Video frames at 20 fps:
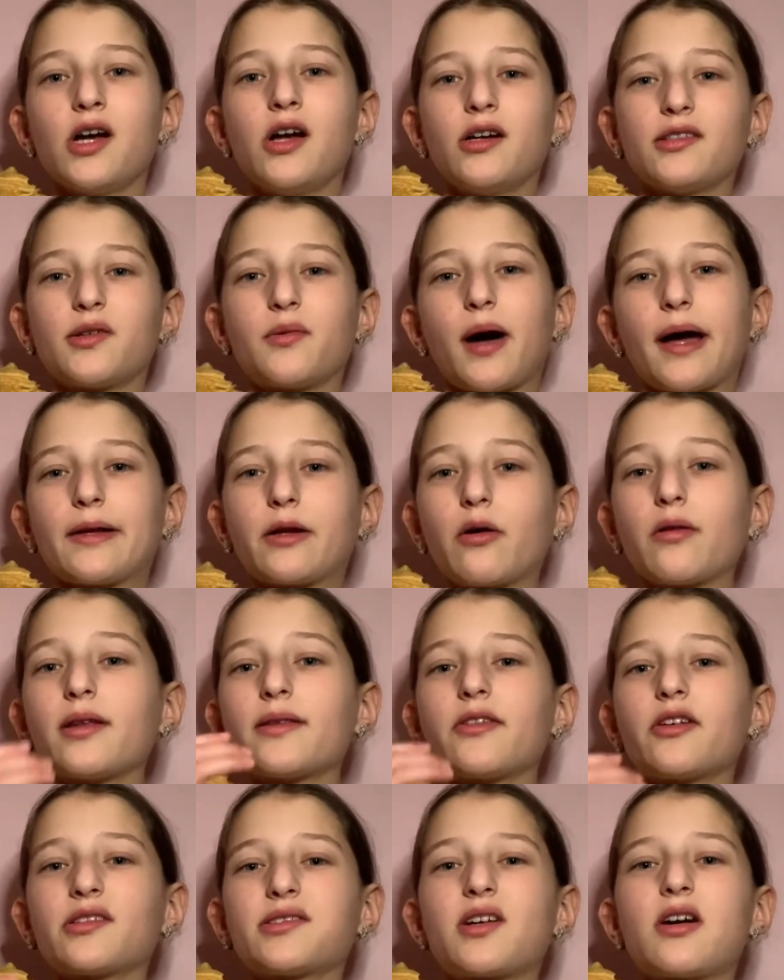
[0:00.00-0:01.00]
So I know
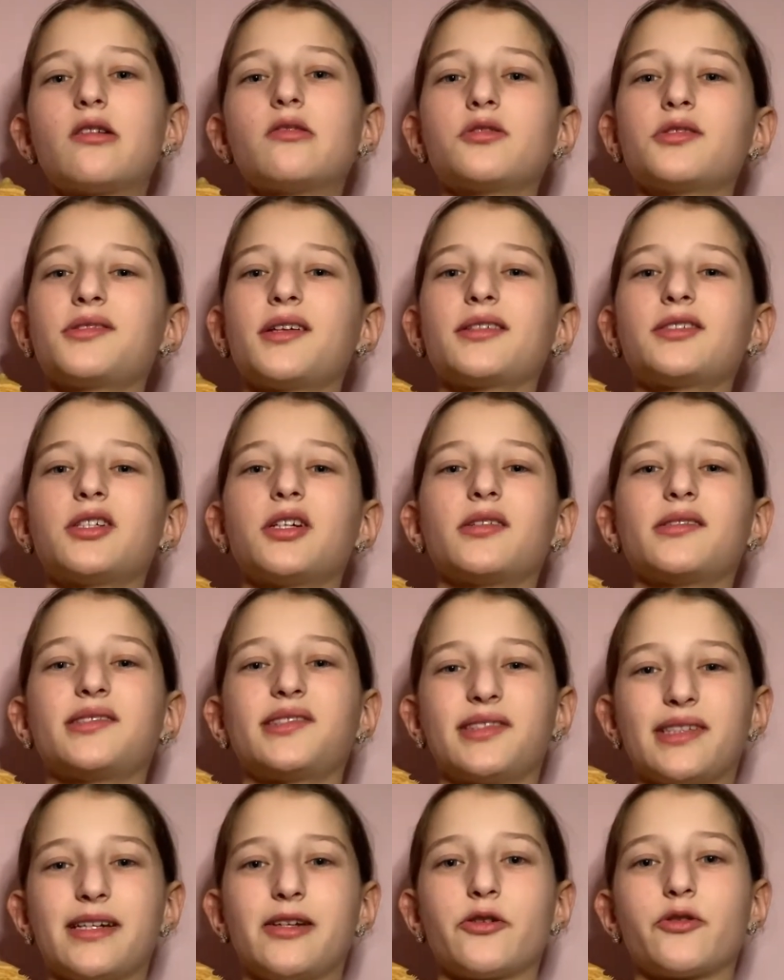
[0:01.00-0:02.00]
that there's colors such
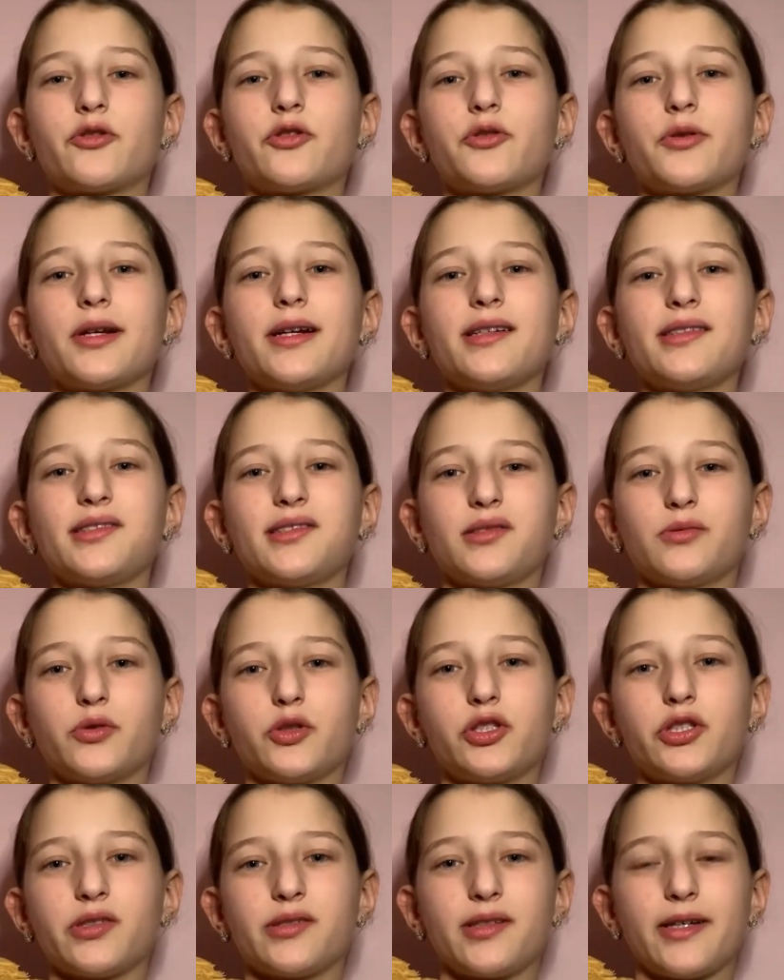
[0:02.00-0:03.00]
as citrus,
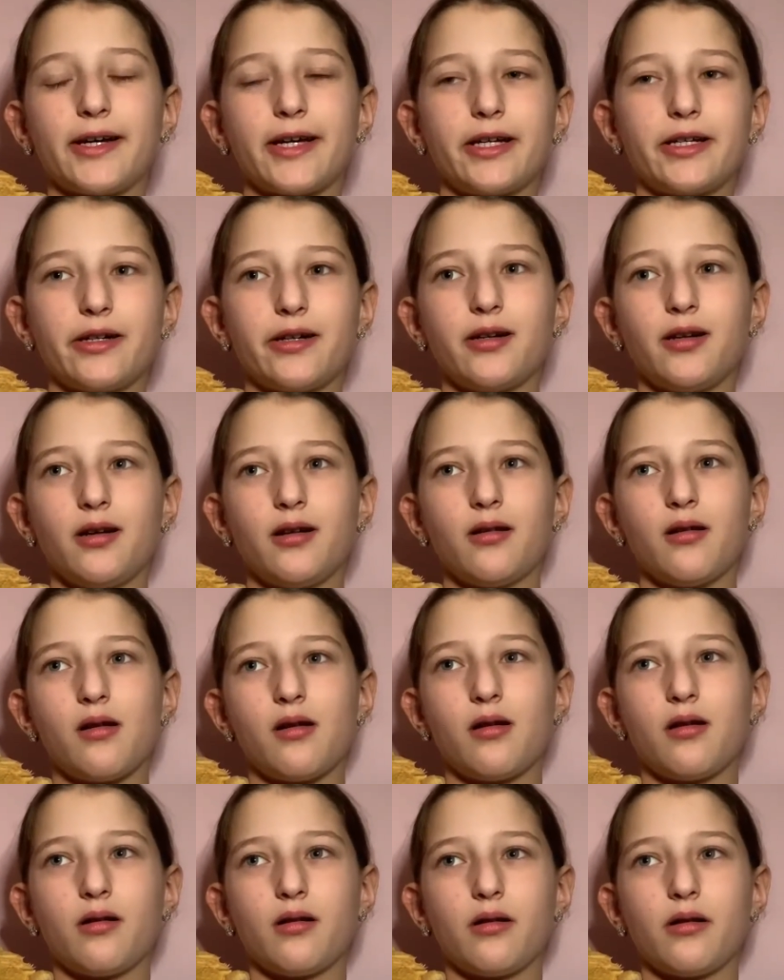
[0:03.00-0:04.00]
which is like
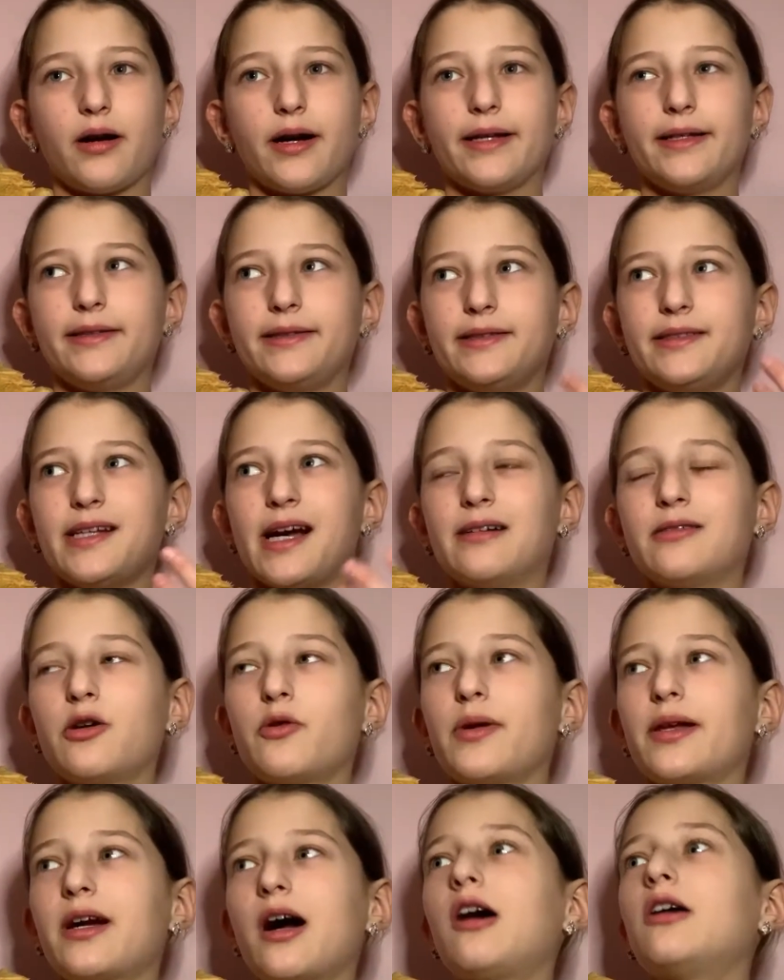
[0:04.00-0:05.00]
a
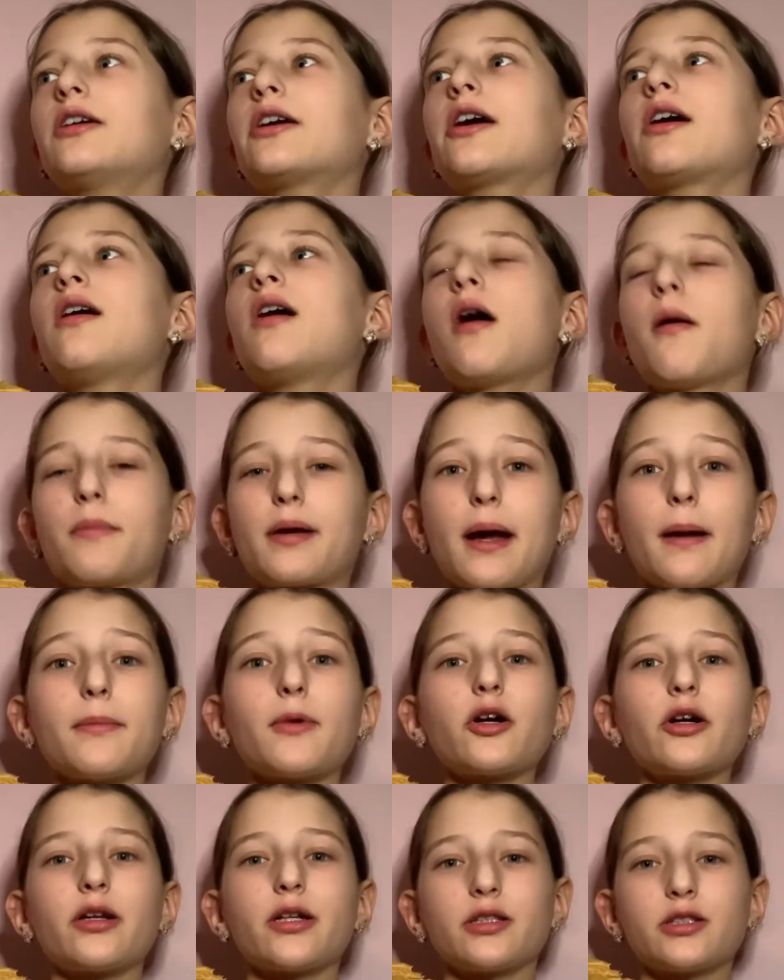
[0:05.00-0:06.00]
yellowy color, but I'm
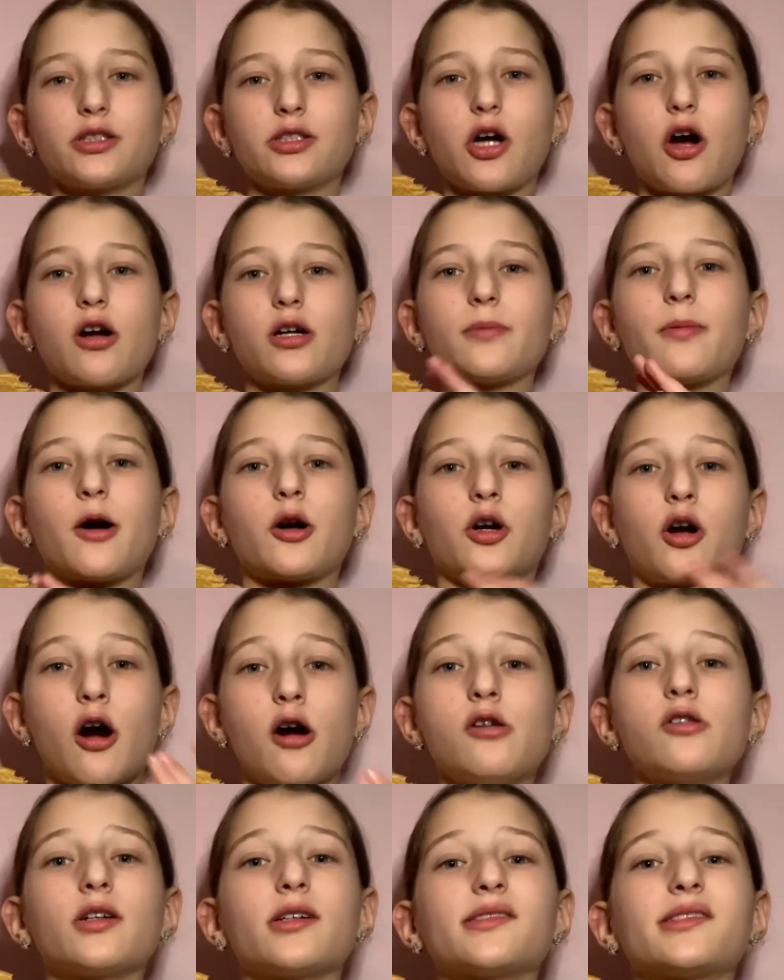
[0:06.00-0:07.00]
not going to talk about
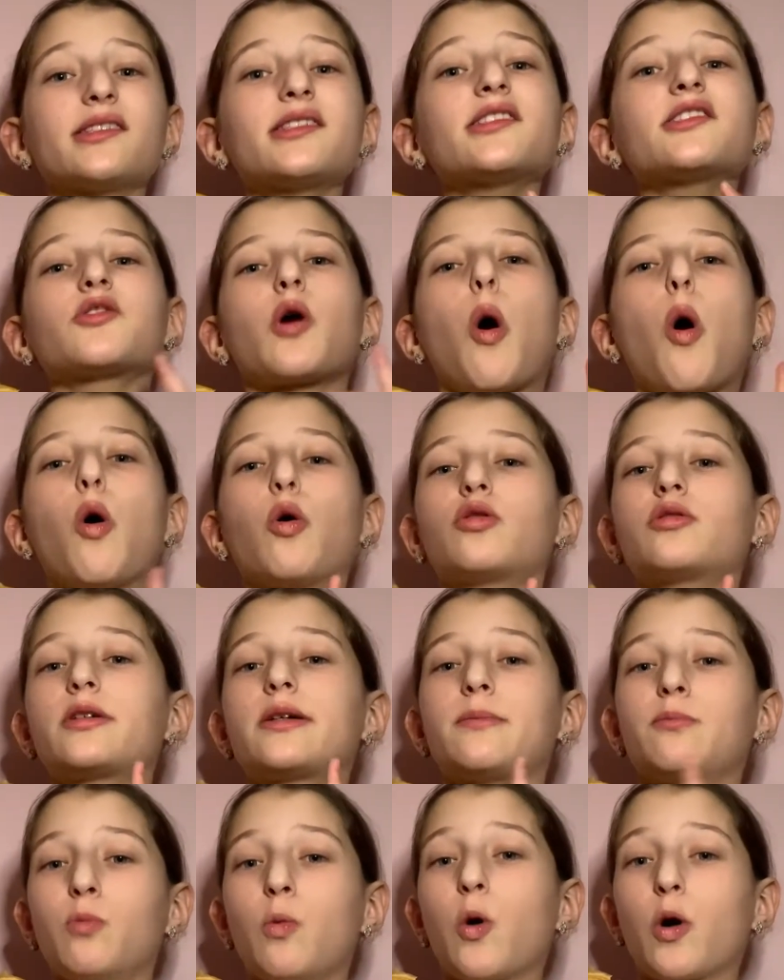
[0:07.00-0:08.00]
colors. This is
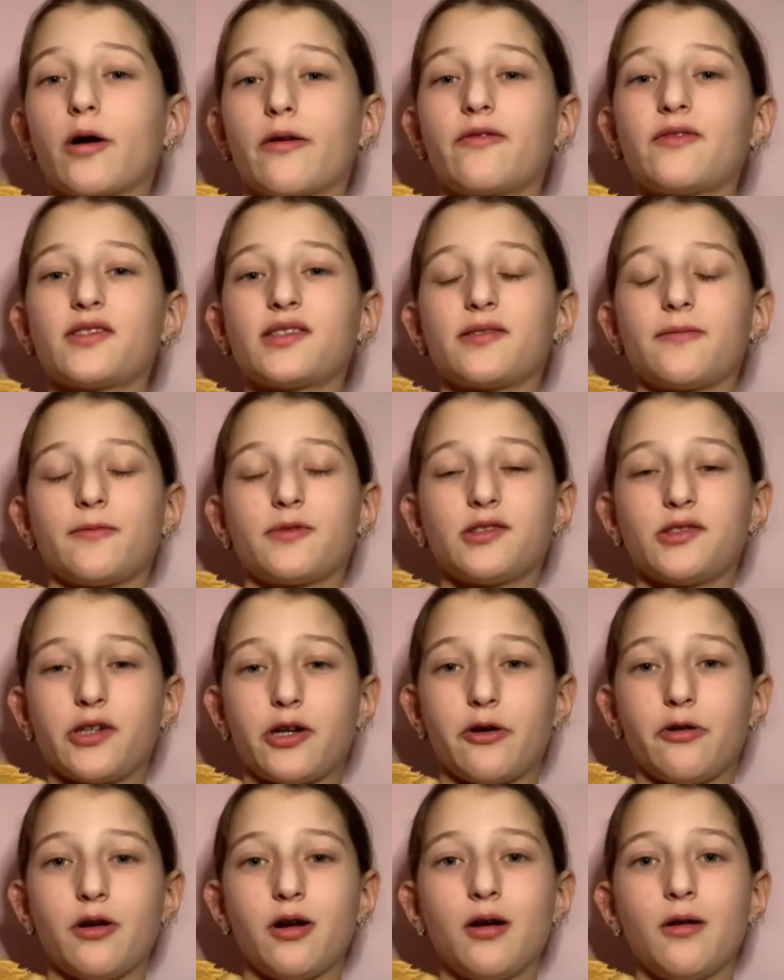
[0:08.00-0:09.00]
only morphs.
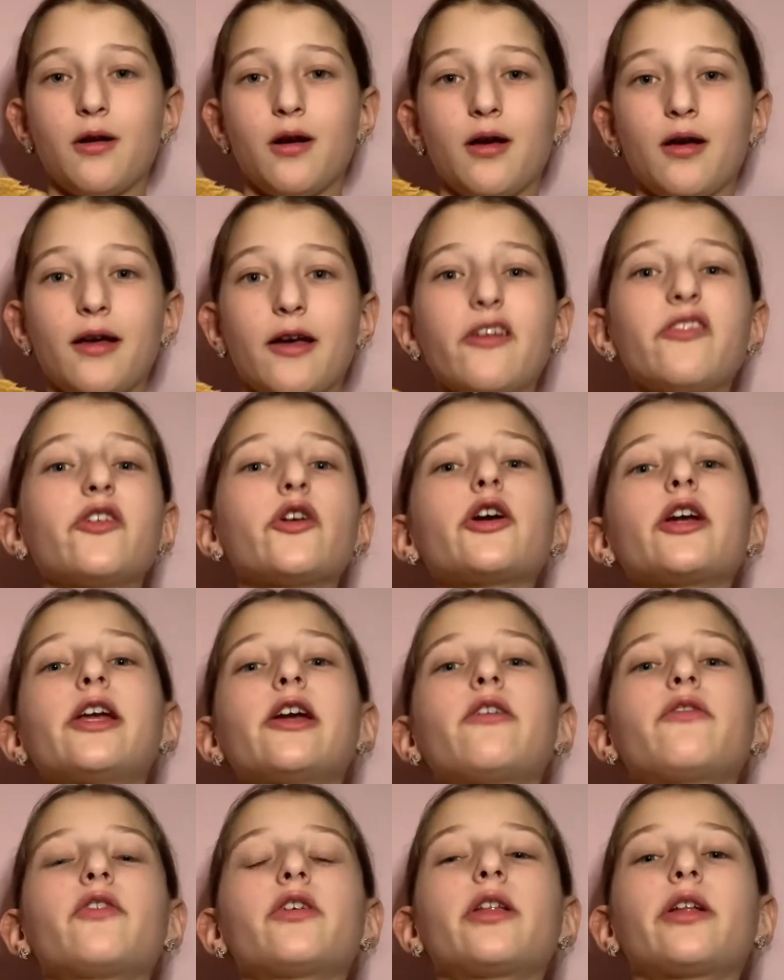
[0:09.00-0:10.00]
So if you're
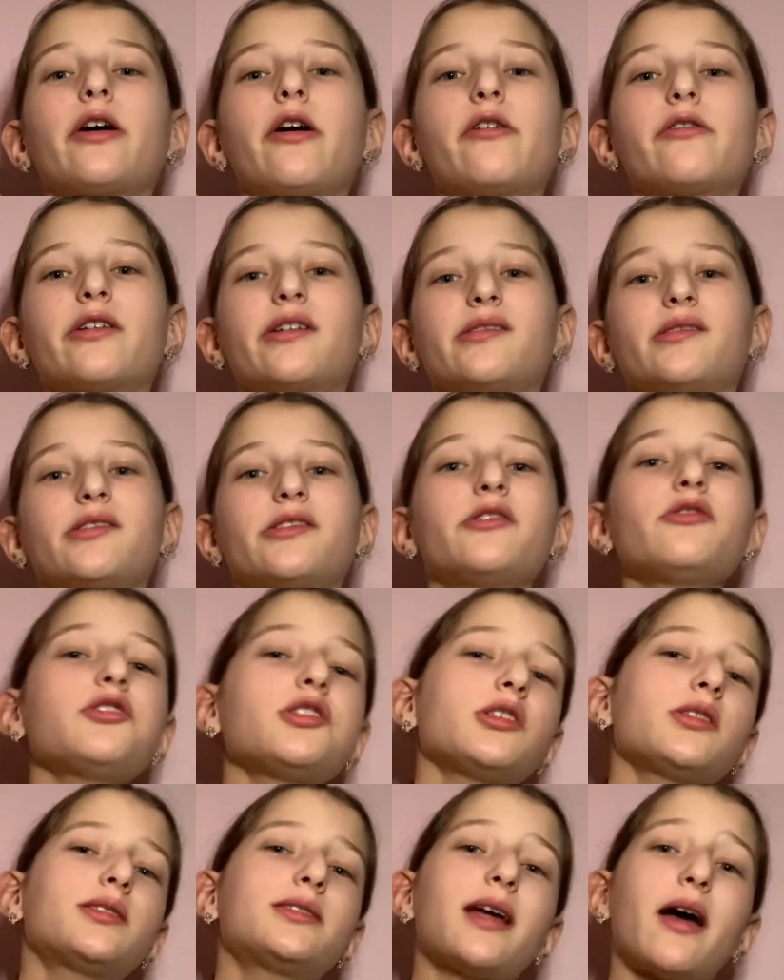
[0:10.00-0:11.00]
here for the colors, you
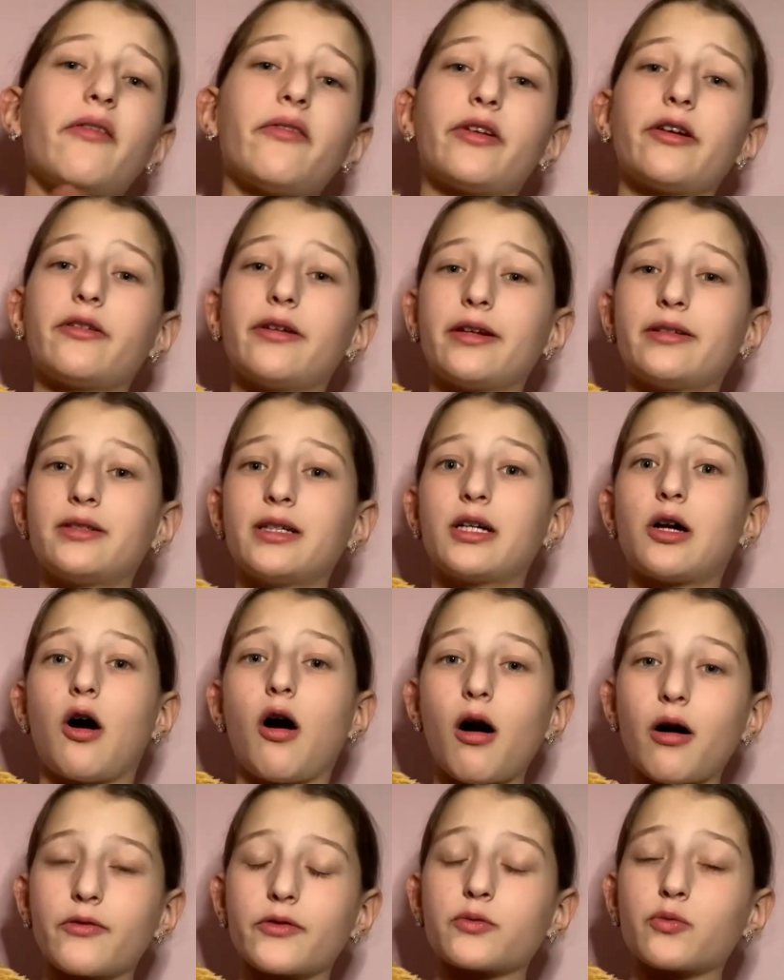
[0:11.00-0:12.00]
should definitely click
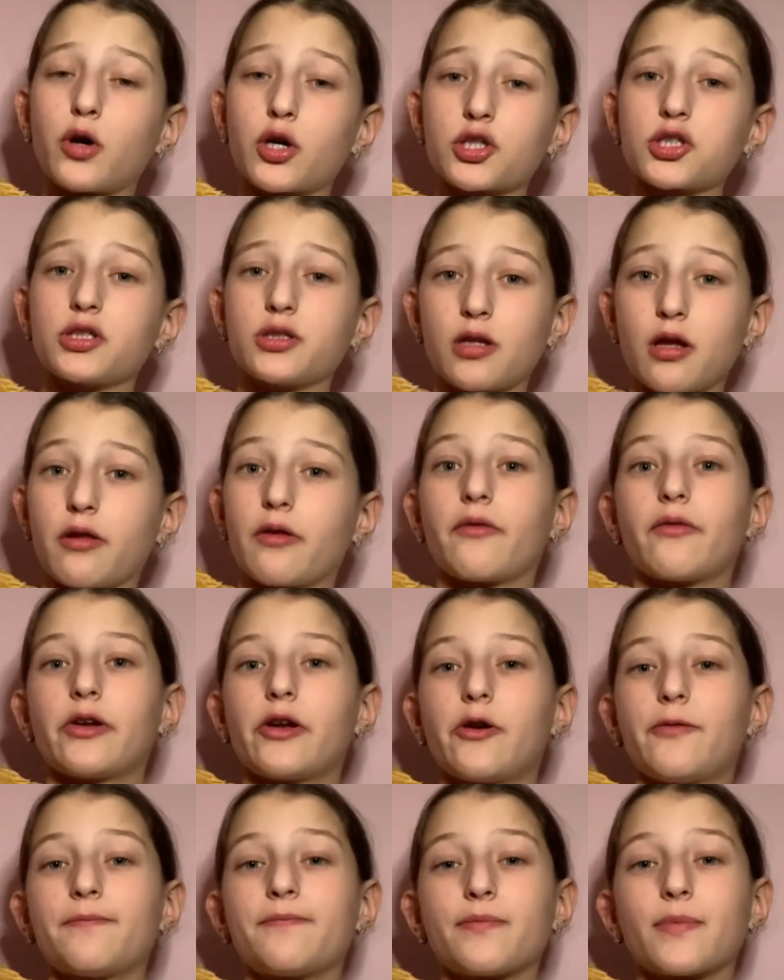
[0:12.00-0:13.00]
off and watch another
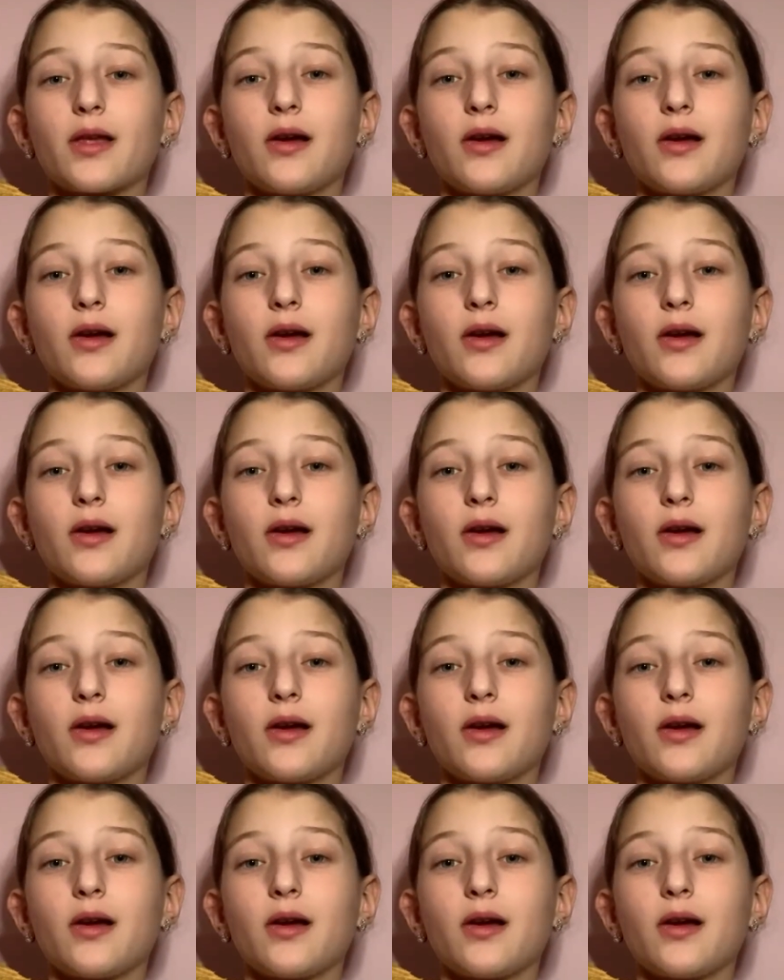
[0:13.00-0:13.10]
video.